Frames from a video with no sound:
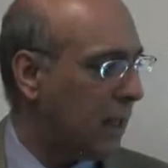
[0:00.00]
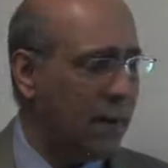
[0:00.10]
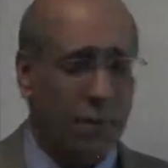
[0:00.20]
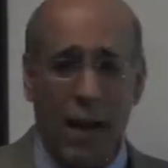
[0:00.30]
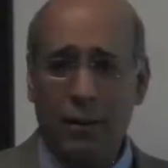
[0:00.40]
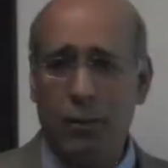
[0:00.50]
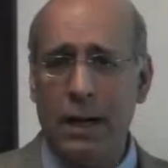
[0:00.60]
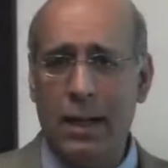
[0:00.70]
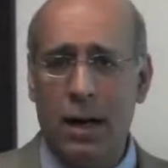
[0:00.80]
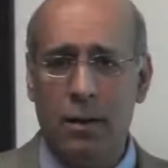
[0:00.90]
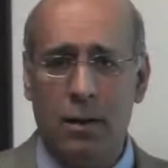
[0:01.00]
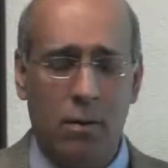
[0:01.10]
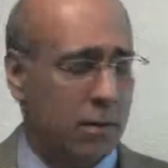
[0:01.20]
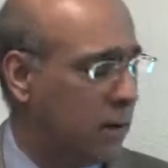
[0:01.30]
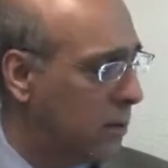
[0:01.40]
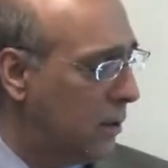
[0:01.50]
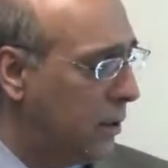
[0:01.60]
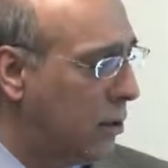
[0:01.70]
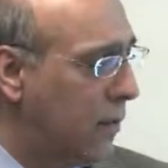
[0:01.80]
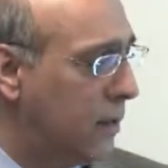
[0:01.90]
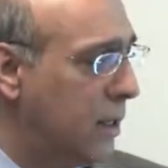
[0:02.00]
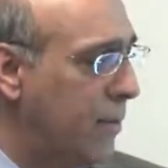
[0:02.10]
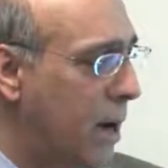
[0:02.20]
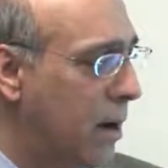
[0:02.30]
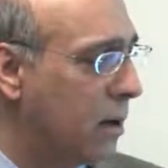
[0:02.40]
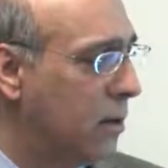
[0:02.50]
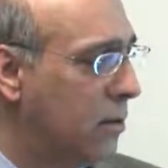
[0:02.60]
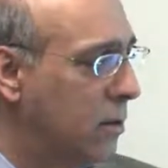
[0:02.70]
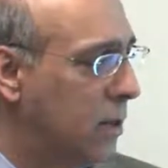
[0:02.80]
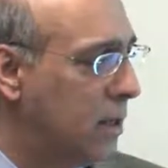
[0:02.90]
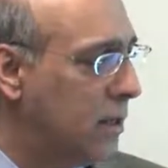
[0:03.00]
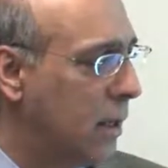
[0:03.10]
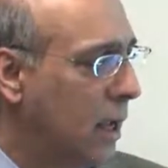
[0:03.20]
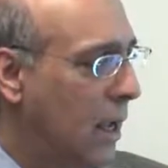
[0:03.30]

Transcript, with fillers: And in fact, right now, oh, there's only two of us in America who do this.